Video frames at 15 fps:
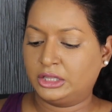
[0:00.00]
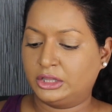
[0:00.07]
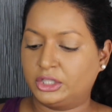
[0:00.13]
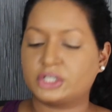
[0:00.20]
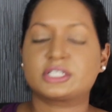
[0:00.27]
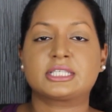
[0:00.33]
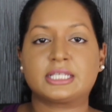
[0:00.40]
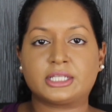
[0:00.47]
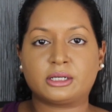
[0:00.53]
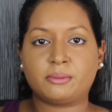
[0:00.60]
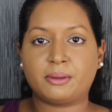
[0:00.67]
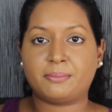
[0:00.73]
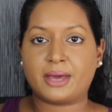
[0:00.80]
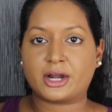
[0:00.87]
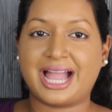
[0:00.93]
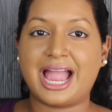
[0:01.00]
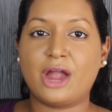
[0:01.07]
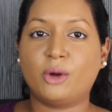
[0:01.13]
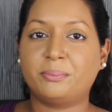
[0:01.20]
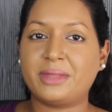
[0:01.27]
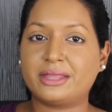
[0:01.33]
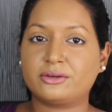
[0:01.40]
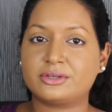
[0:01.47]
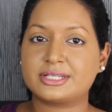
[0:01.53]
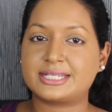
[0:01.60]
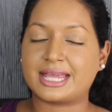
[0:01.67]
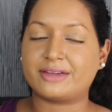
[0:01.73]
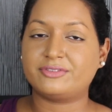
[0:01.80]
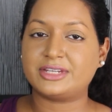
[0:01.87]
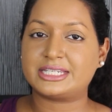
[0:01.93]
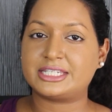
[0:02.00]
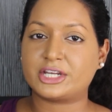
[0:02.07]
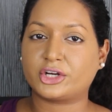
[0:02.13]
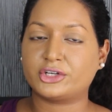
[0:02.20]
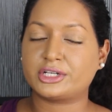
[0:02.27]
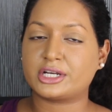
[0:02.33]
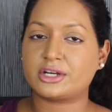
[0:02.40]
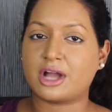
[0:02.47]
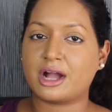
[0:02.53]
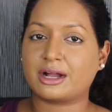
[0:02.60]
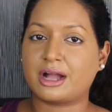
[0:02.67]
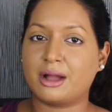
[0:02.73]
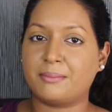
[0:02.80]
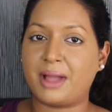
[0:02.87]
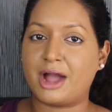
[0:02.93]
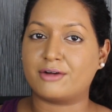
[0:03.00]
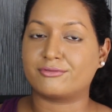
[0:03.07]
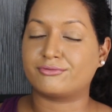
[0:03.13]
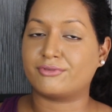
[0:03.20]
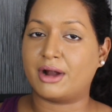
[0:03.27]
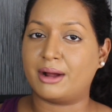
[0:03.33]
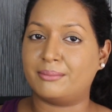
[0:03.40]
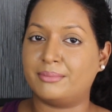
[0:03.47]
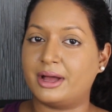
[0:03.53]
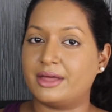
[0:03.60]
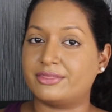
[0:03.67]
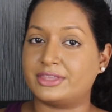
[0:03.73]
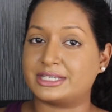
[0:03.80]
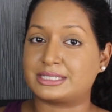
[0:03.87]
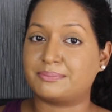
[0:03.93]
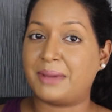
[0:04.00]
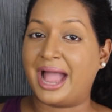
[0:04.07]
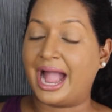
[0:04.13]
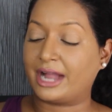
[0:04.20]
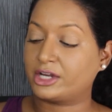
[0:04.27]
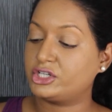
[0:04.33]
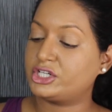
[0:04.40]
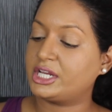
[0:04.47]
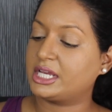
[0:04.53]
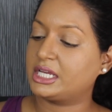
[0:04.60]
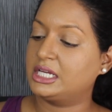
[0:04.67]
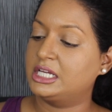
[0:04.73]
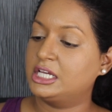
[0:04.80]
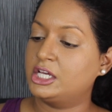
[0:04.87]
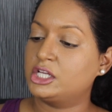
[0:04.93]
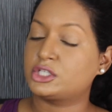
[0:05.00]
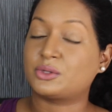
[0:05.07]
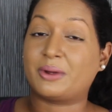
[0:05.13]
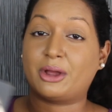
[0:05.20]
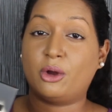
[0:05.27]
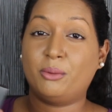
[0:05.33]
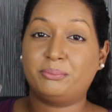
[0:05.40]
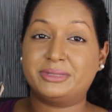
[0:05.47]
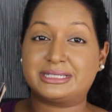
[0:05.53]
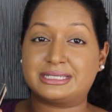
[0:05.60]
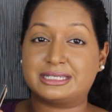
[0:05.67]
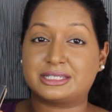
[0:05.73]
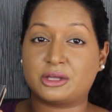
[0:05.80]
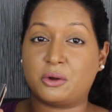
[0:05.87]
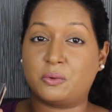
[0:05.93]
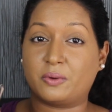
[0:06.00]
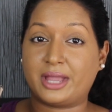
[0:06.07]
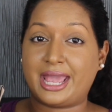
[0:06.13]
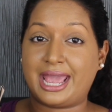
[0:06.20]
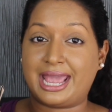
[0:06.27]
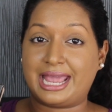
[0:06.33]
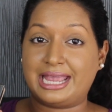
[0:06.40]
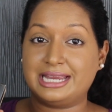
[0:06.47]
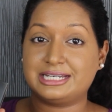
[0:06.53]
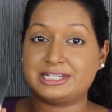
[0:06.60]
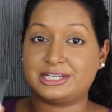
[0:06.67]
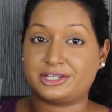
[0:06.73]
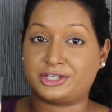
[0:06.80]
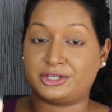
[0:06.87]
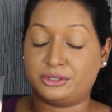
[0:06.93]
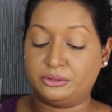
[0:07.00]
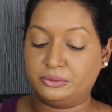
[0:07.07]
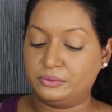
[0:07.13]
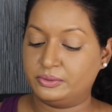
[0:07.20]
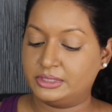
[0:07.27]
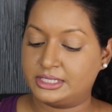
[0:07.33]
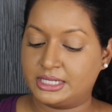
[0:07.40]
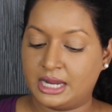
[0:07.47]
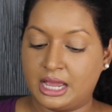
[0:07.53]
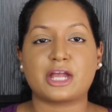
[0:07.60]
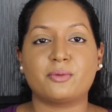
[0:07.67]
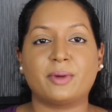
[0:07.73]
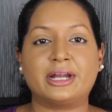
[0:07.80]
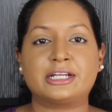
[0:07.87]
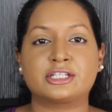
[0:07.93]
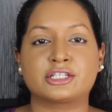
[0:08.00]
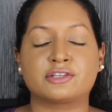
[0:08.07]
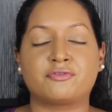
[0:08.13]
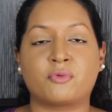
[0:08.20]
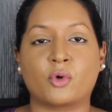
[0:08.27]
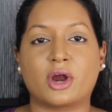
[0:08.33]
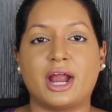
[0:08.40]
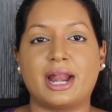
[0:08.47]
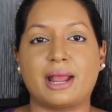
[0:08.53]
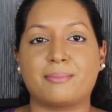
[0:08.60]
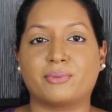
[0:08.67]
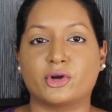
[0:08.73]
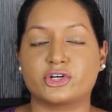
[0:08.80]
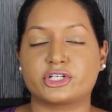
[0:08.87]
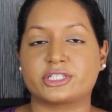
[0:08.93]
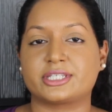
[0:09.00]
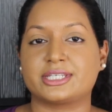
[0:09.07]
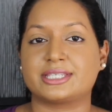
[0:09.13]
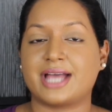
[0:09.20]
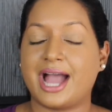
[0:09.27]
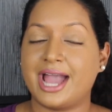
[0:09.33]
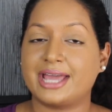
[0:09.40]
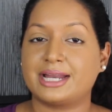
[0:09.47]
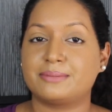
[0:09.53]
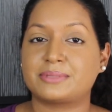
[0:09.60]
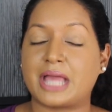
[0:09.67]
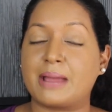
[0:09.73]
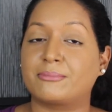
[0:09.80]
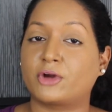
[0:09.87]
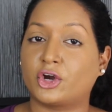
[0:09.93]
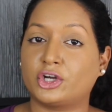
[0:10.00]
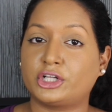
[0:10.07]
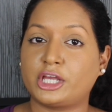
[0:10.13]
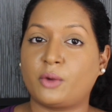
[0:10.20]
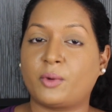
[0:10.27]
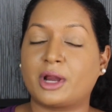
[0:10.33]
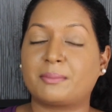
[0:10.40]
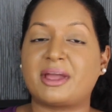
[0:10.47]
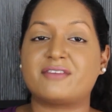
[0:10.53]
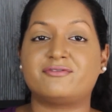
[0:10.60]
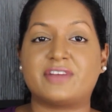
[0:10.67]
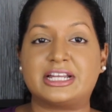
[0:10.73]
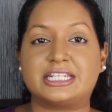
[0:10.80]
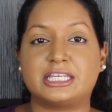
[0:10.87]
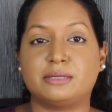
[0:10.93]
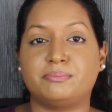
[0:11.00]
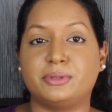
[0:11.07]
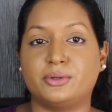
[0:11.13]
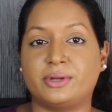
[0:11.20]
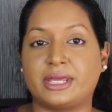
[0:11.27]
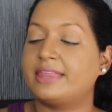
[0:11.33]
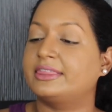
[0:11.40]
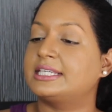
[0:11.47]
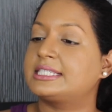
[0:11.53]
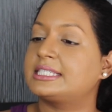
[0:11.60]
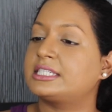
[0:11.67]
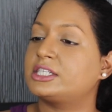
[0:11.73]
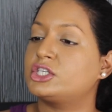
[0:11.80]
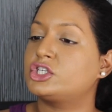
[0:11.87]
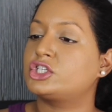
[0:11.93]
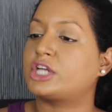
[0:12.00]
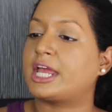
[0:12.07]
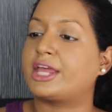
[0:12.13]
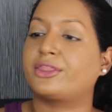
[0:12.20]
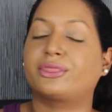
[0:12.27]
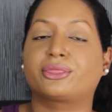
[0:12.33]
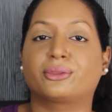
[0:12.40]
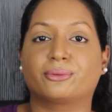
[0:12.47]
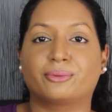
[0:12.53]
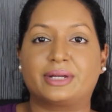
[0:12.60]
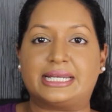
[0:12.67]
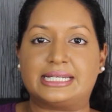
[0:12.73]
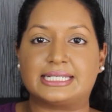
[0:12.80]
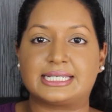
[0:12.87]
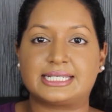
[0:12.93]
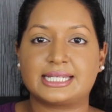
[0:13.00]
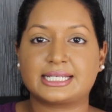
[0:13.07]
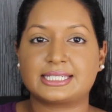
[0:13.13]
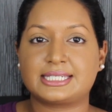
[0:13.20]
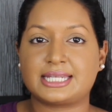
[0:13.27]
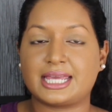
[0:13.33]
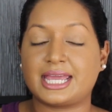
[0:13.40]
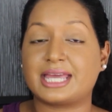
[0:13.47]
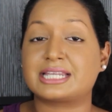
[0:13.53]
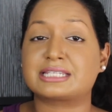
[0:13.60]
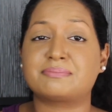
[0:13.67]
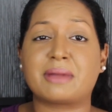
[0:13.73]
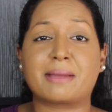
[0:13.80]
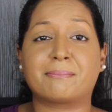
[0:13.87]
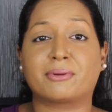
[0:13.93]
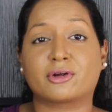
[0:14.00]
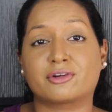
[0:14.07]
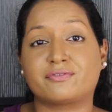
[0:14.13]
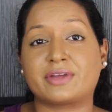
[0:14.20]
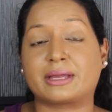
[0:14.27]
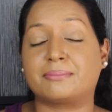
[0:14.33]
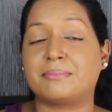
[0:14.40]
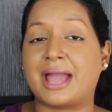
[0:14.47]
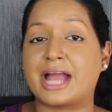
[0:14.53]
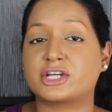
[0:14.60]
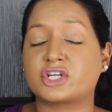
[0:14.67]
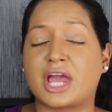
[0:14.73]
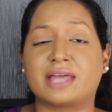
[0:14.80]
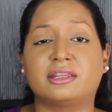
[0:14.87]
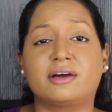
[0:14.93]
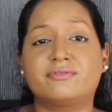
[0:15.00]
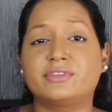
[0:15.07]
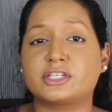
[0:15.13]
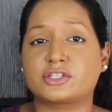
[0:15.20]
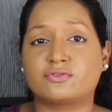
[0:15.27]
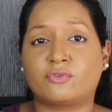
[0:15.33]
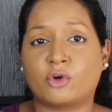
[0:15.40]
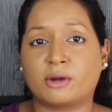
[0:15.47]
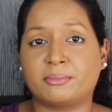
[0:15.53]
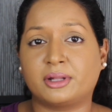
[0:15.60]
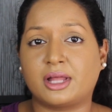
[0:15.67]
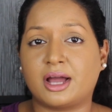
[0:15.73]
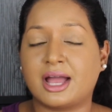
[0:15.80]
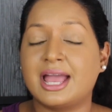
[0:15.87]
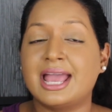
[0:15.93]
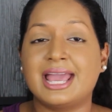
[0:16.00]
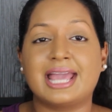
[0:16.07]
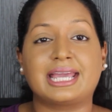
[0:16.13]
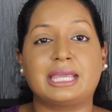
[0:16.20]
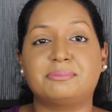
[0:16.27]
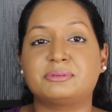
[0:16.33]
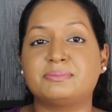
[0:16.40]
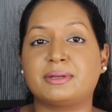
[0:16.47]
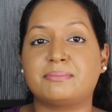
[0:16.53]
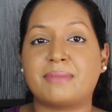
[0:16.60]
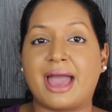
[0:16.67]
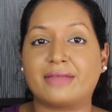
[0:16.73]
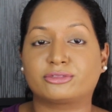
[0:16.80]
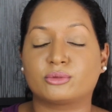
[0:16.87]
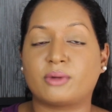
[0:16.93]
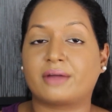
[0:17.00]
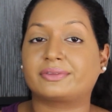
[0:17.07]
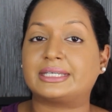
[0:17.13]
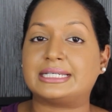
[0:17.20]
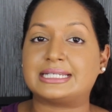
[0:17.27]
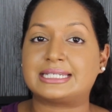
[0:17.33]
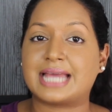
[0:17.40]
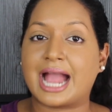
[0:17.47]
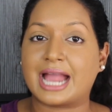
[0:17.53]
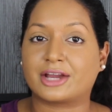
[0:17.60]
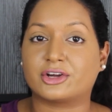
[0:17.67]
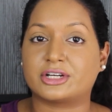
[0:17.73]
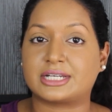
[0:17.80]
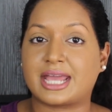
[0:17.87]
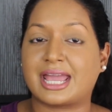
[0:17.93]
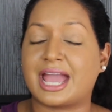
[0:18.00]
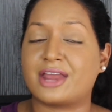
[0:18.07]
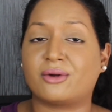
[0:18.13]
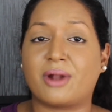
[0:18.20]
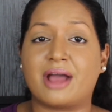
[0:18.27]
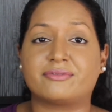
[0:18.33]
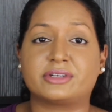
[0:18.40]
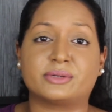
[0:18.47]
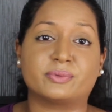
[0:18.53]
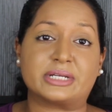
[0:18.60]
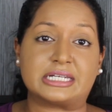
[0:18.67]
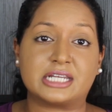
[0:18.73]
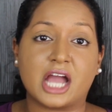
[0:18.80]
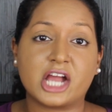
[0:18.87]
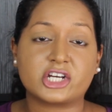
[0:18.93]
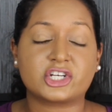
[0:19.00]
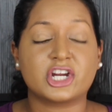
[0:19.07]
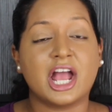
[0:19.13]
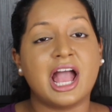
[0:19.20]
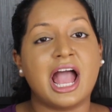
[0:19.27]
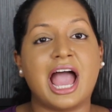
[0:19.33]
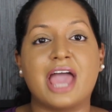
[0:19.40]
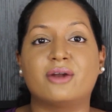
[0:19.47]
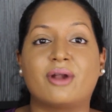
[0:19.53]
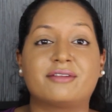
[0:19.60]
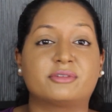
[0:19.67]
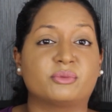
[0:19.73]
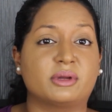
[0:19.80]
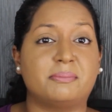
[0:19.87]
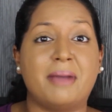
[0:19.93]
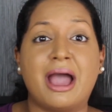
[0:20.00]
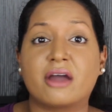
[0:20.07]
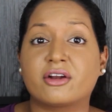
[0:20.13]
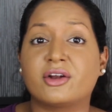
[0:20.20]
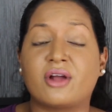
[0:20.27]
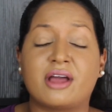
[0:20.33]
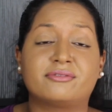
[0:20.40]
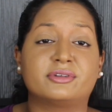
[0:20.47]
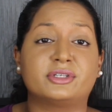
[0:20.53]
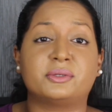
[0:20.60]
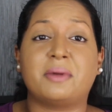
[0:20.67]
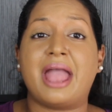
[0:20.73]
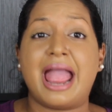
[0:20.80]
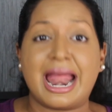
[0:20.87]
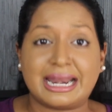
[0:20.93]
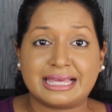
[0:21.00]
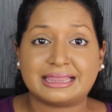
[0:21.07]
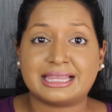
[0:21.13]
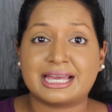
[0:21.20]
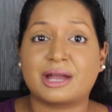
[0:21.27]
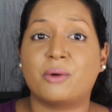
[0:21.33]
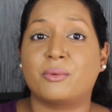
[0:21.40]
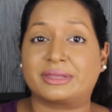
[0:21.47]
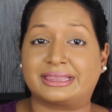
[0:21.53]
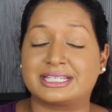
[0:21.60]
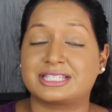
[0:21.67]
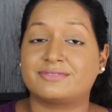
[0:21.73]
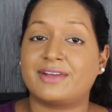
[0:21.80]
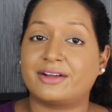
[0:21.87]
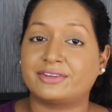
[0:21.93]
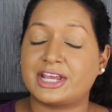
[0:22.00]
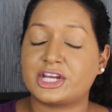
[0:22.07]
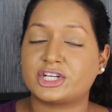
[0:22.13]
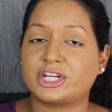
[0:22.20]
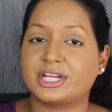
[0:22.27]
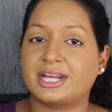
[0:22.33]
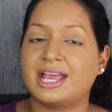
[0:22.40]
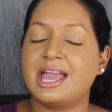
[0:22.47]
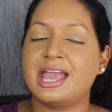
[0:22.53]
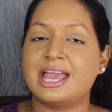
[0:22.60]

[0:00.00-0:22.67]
Looks a little bit better. I hope that little safety sticker did not come out from this packaging, so I hope this is okay to use. I ran into Sephora and I purchased these items. I'm currently wearing my Fenty Beauty. This is in the shade three sixty. It is my perfect match. I love this formula. It keeps me matte throughout the entire day. I don't have to retouch. I don't have to repowder. I don't have to do anything with this foundation.